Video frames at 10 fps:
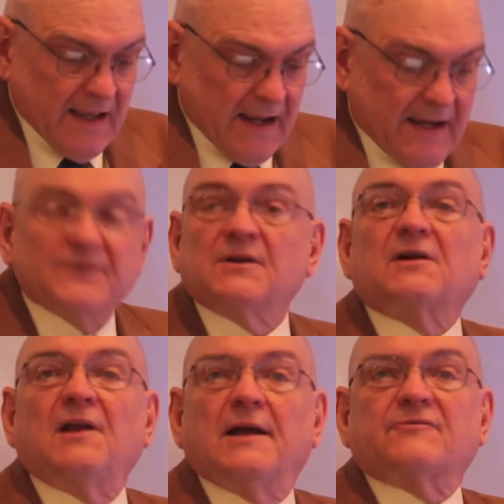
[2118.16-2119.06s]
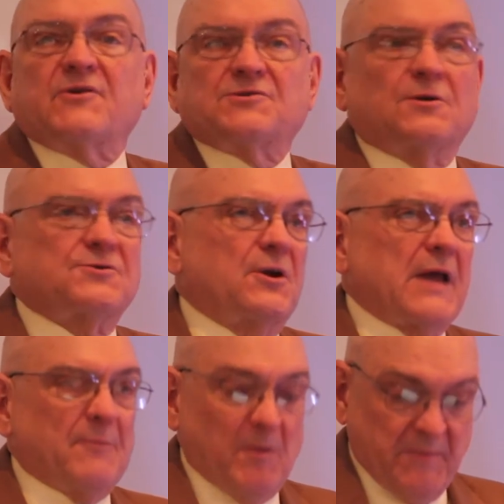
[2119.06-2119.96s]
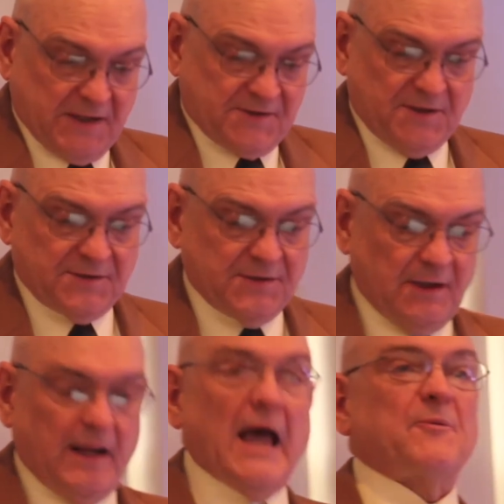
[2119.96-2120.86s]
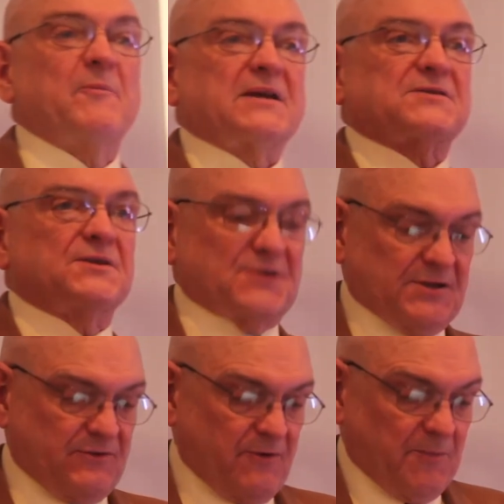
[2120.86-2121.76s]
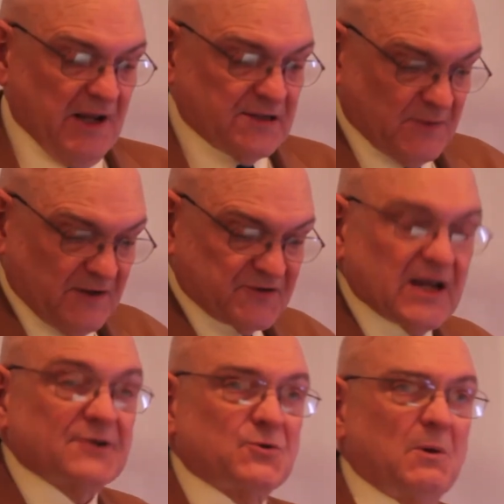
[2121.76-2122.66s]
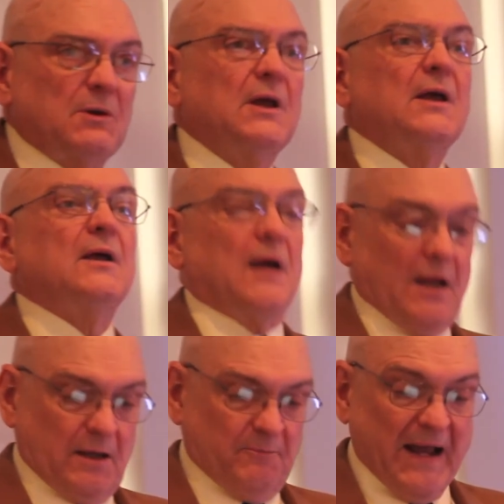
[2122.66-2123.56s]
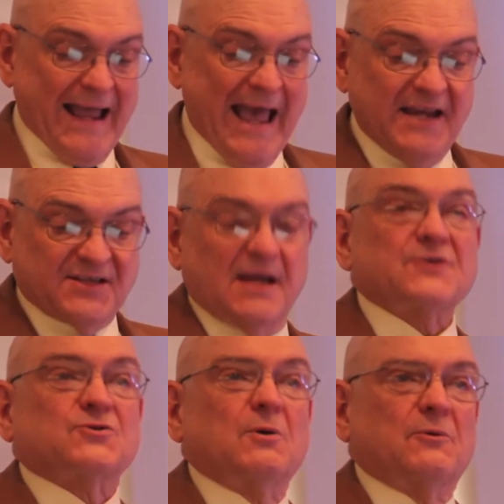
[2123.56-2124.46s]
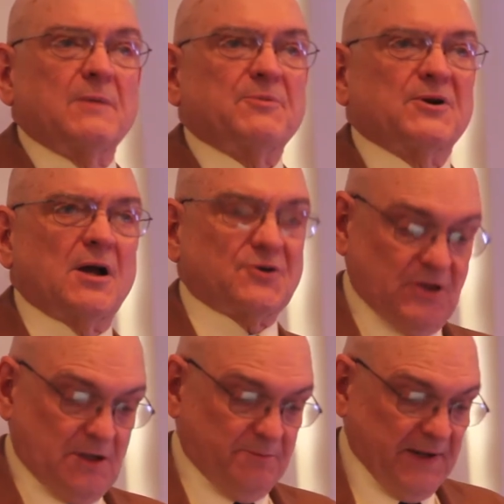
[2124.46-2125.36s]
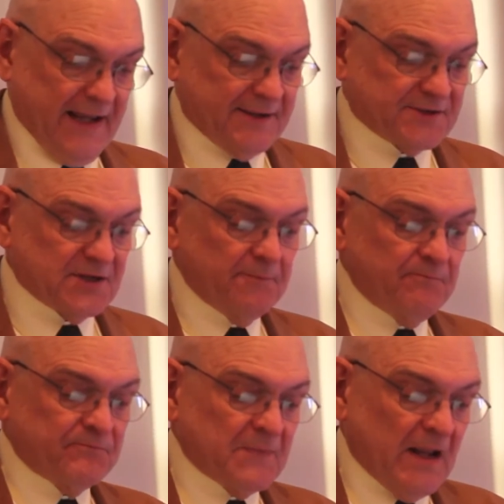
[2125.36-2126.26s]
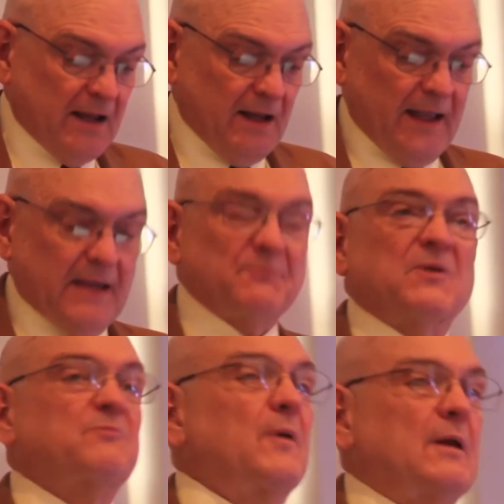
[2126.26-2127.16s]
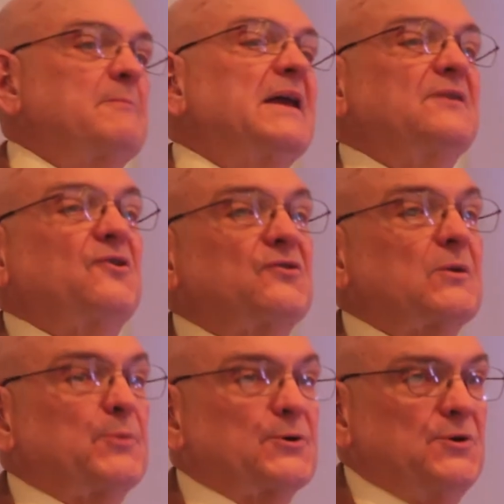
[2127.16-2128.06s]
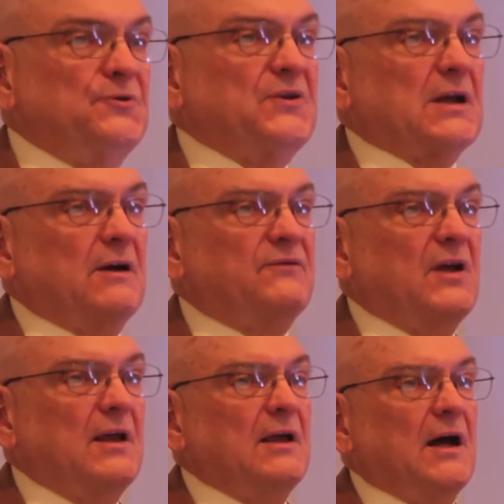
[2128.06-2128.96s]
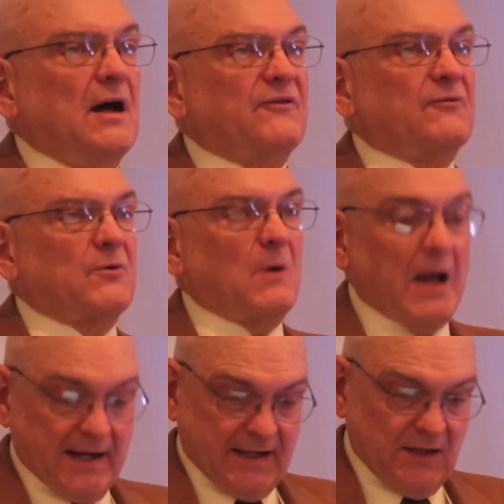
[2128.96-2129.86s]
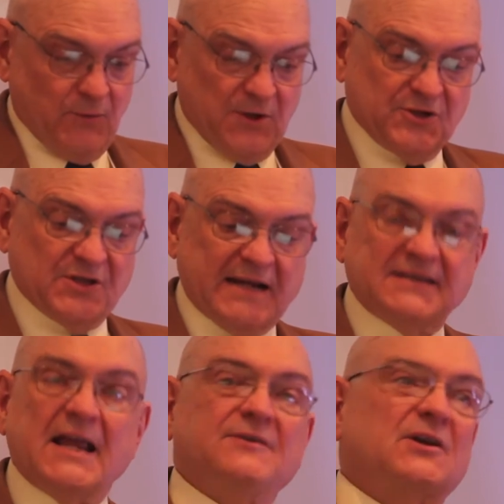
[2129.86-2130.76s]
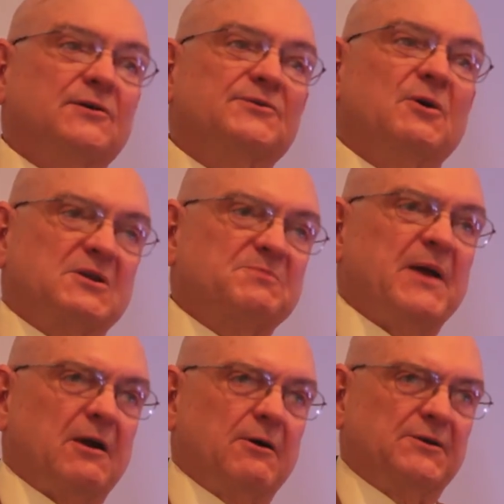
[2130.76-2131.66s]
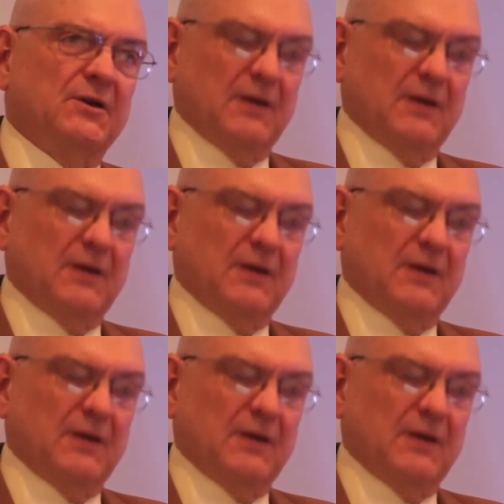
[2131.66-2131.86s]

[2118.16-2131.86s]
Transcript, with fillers: and the decline of research on apomixis. Apomixis is the replacement of sexual uh, by asexual reproduction in plants. Uh, and what that means is the producing of, of a variety which is identical to its parent